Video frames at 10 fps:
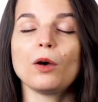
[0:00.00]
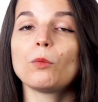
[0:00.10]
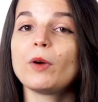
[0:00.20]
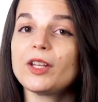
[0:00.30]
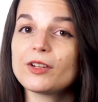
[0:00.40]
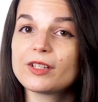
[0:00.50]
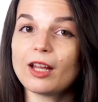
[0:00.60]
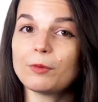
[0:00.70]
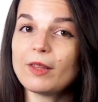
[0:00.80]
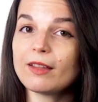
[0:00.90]
When you're
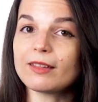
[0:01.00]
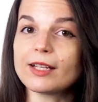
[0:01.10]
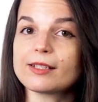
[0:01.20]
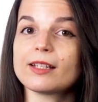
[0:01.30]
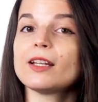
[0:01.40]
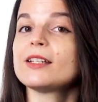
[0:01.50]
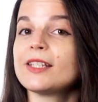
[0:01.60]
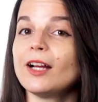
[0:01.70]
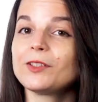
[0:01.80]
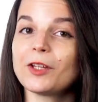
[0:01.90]
done with a lesson,
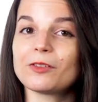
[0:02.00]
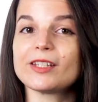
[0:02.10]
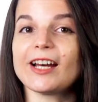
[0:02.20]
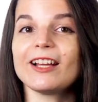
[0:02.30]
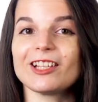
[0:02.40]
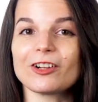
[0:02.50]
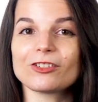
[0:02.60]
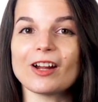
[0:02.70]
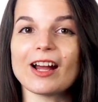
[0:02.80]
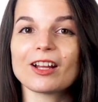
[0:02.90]
download the dialogue
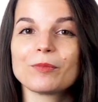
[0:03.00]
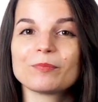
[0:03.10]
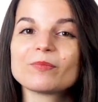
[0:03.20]
track.